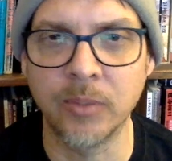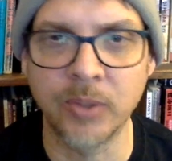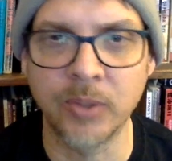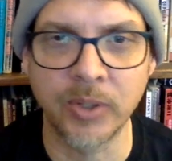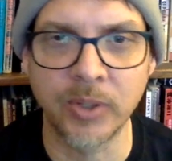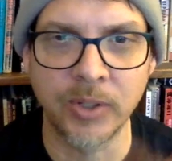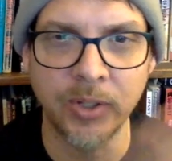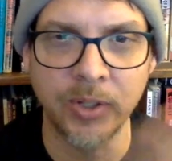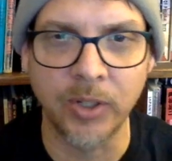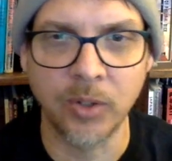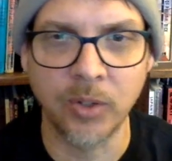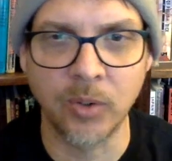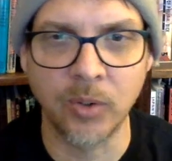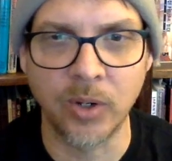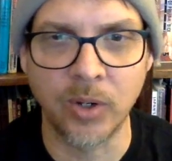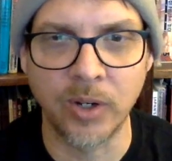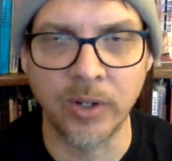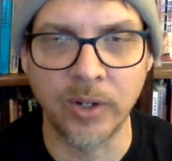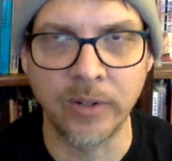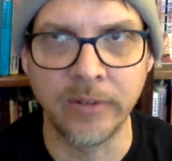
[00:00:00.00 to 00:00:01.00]
going to go
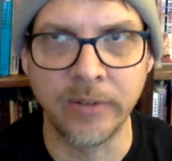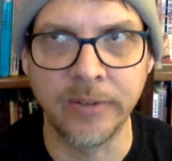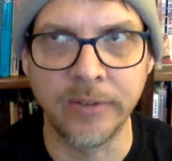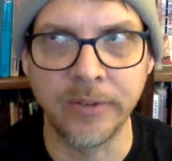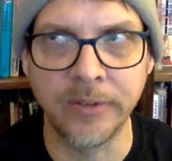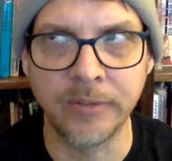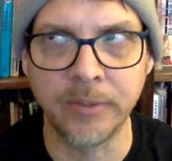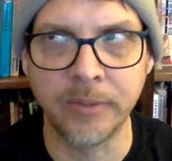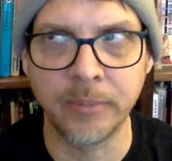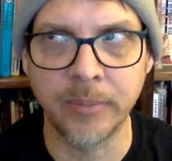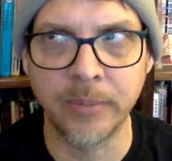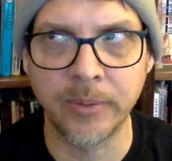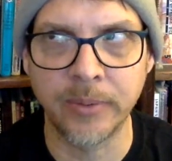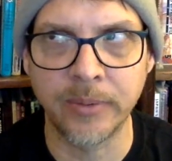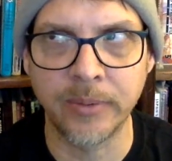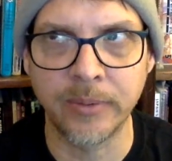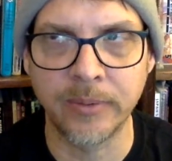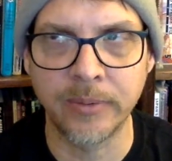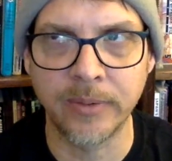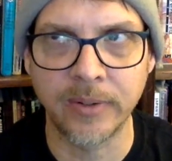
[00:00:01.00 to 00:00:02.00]
on
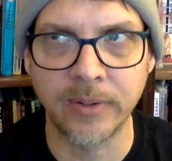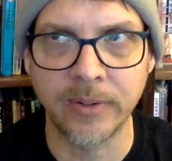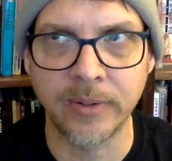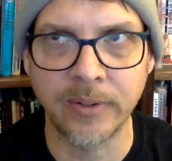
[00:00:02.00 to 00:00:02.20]
November.